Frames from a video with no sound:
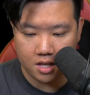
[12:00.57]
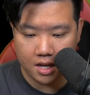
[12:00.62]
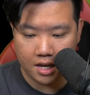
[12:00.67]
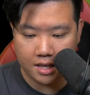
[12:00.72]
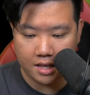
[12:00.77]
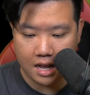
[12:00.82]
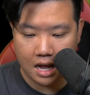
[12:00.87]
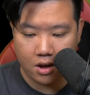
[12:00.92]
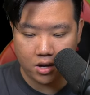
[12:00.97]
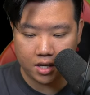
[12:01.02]

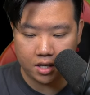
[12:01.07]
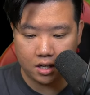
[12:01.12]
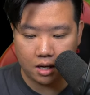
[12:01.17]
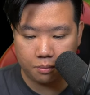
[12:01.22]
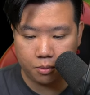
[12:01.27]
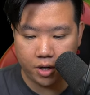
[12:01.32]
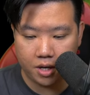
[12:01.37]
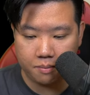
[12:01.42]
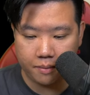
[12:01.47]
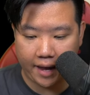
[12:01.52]
then now I can
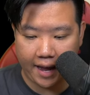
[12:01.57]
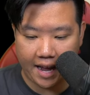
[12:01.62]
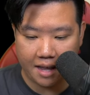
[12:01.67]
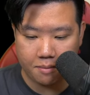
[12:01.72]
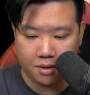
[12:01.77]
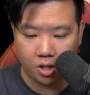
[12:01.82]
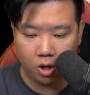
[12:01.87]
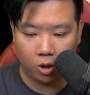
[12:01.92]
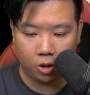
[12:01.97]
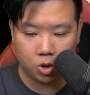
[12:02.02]
upgrade my
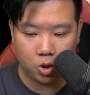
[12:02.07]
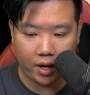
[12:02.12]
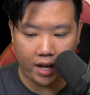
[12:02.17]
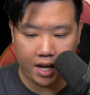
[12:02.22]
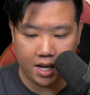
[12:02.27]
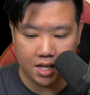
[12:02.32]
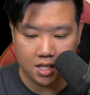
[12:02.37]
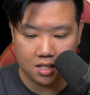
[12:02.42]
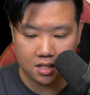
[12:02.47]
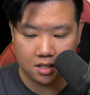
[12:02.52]
admin hall to
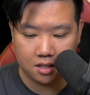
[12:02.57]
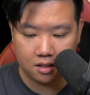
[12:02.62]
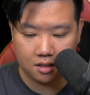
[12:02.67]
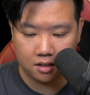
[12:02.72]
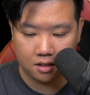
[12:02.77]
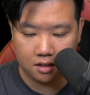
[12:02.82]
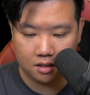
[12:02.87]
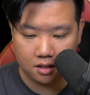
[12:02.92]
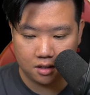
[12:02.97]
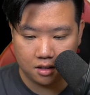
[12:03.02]
8,
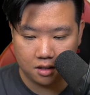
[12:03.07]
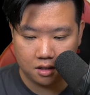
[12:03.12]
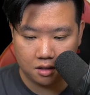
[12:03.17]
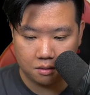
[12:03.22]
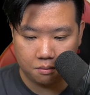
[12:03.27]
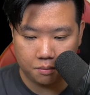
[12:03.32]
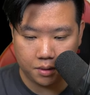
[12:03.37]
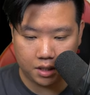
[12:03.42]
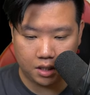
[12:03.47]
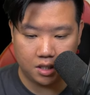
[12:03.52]

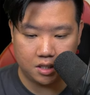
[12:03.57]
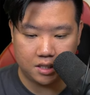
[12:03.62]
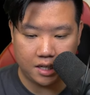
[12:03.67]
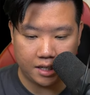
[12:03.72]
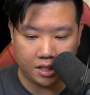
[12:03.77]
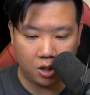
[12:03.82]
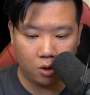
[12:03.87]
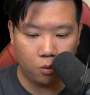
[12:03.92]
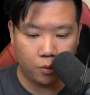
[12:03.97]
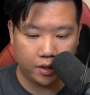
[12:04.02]
because I
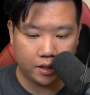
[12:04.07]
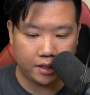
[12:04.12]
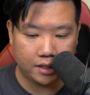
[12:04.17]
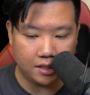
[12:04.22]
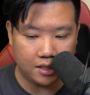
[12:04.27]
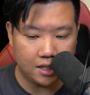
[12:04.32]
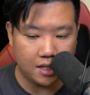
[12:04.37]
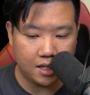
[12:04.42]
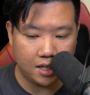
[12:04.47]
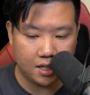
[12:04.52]
don't really
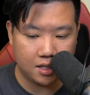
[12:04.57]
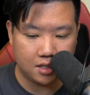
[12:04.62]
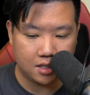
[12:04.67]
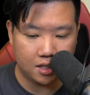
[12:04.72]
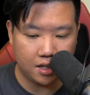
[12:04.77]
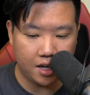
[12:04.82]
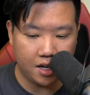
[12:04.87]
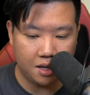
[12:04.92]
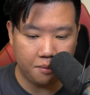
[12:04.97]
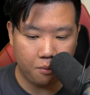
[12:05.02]
need it
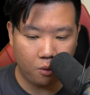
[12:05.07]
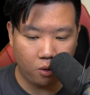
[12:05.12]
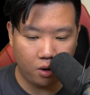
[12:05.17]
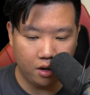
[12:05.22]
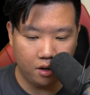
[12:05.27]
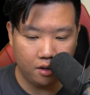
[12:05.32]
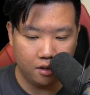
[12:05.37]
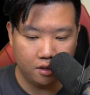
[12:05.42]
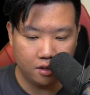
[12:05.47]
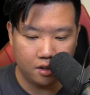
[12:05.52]

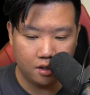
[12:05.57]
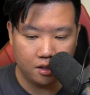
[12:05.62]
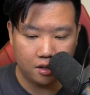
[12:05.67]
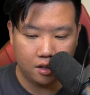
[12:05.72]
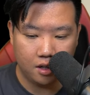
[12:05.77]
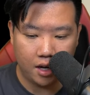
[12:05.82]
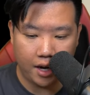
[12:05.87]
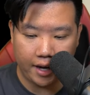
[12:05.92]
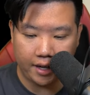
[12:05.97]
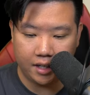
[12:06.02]
anymore.
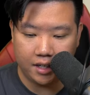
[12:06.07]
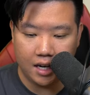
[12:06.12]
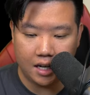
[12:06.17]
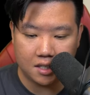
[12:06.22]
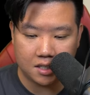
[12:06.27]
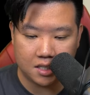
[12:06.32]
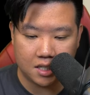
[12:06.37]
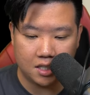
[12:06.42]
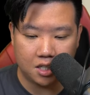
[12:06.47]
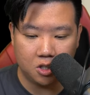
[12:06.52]
I did
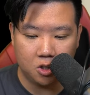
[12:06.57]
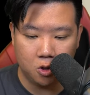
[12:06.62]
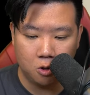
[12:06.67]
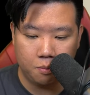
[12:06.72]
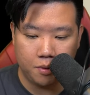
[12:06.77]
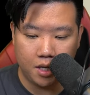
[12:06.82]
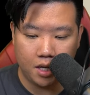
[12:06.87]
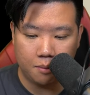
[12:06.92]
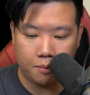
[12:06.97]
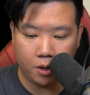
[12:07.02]
not see the
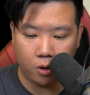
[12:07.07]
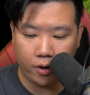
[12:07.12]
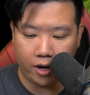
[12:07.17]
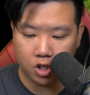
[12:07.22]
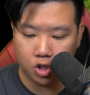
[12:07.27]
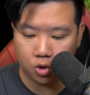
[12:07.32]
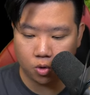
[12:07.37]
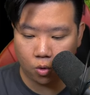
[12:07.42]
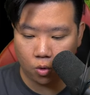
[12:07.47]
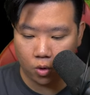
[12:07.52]
newbie
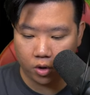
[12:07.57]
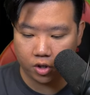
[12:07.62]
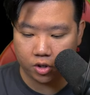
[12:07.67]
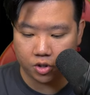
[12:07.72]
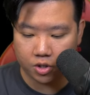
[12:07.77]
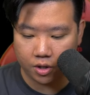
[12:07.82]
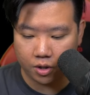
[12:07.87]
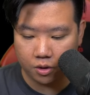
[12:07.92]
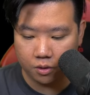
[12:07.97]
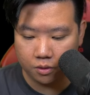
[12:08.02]
immigration order
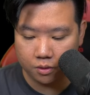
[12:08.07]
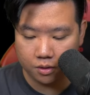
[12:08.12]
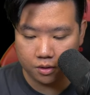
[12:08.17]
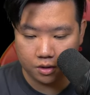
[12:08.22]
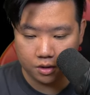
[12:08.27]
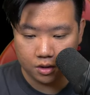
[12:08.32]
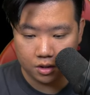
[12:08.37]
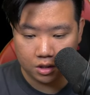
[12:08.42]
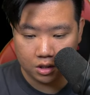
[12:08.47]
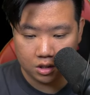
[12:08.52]
though.
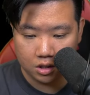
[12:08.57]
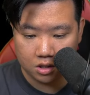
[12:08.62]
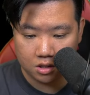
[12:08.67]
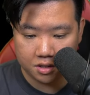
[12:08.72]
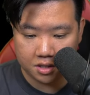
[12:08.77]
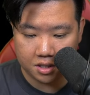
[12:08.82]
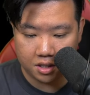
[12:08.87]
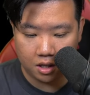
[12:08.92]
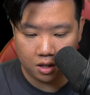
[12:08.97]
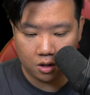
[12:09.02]

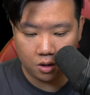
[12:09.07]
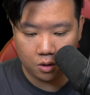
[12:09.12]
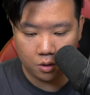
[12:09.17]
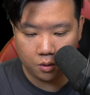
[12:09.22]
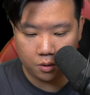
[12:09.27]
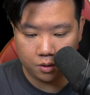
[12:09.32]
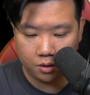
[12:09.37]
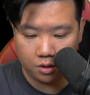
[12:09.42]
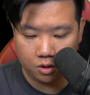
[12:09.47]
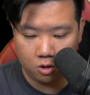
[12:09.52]

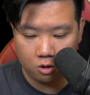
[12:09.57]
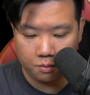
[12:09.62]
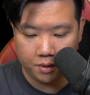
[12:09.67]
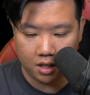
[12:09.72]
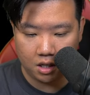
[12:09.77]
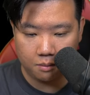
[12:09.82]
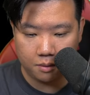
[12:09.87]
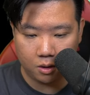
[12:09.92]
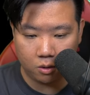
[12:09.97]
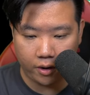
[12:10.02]
So
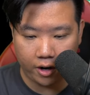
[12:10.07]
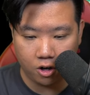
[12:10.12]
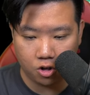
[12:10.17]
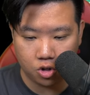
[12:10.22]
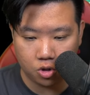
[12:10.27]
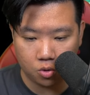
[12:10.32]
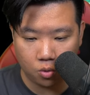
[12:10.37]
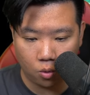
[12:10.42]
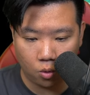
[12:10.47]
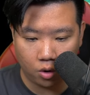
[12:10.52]
newbie
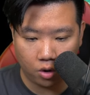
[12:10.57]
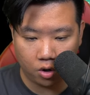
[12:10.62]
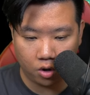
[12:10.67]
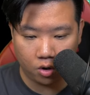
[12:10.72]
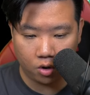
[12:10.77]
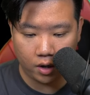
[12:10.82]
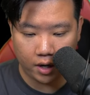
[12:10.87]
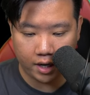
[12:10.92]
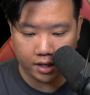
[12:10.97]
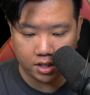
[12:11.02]
immigration
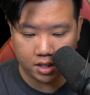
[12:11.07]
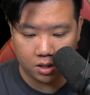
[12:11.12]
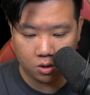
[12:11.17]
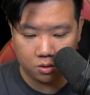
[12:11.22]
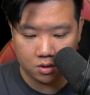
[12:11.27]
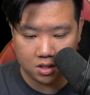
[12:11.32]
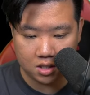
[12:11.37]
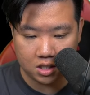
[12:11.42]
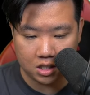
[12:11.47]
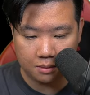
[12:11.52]
order, I
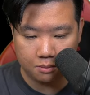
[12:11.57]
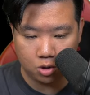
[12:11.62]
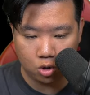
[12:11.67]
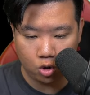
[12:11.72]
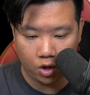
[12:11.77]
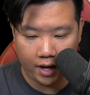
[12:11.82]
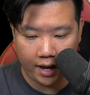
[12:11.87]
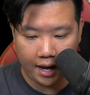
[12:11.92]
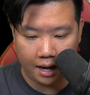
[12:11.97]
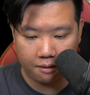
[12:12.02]
don't seem to
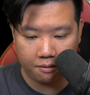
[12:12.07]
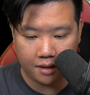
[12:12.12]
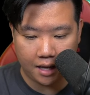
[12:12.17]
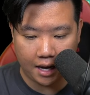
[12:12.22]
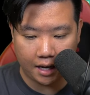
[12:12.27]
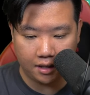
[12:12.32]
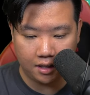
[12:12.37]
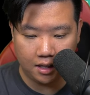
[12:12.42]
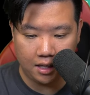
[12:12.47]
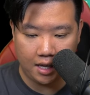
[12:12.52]
have
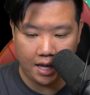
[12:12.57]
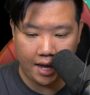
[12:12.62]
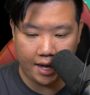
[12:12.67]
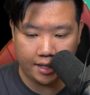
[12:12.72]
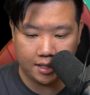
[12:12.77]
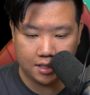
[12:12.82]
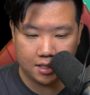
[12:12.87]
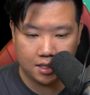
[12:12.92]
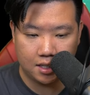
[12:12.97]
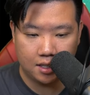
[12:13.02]
that
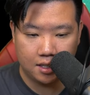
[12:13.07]
yet.